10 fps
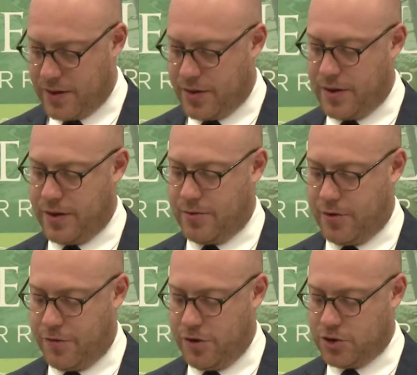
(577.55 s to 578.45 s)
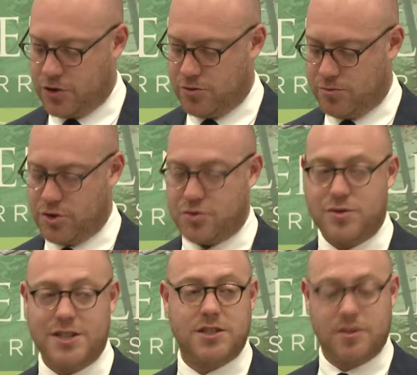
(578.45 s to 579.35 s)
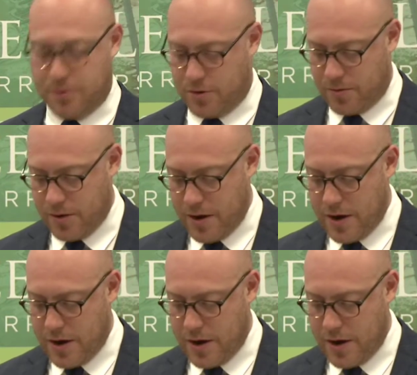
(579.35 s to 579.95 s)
the refusal was reasonable